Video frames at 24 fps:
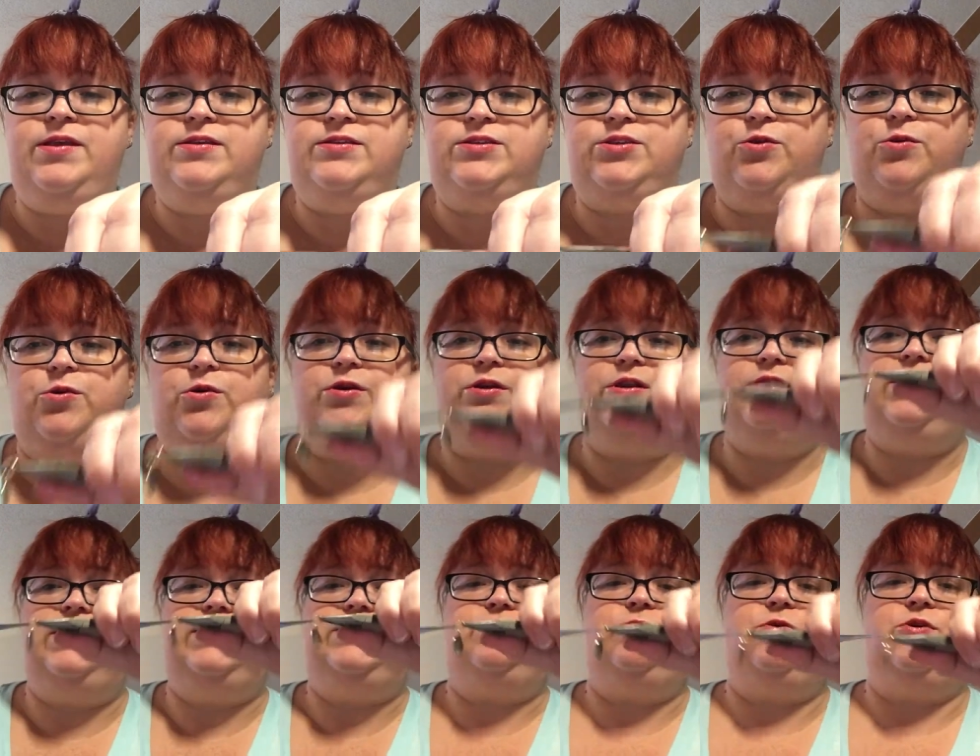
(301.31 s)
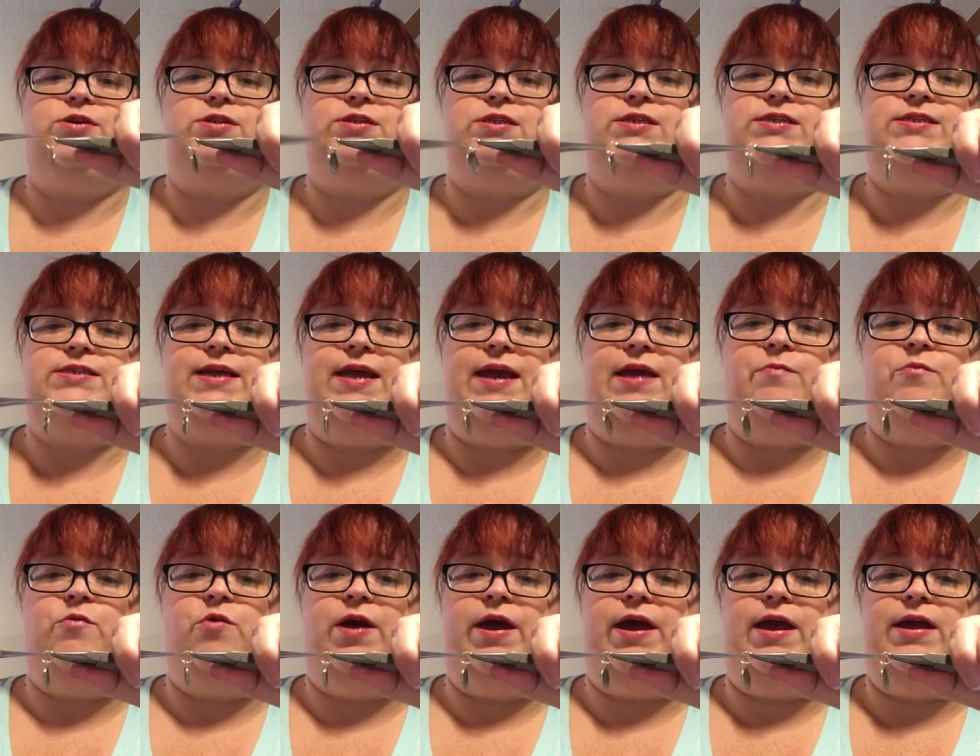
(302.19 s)
So this works the
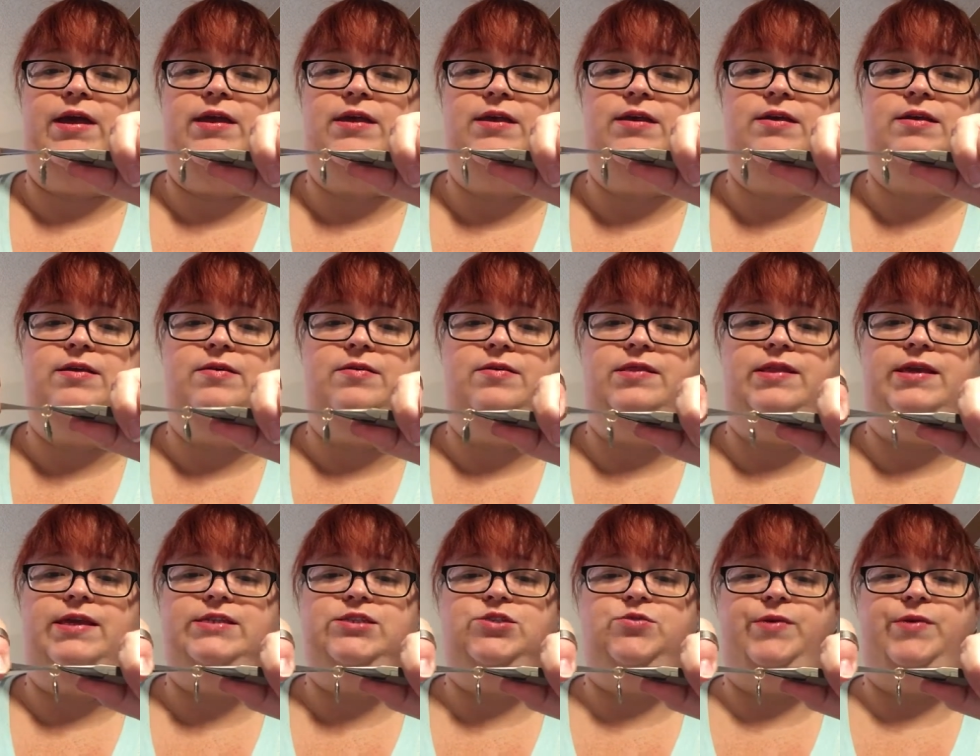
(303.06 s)
same way. These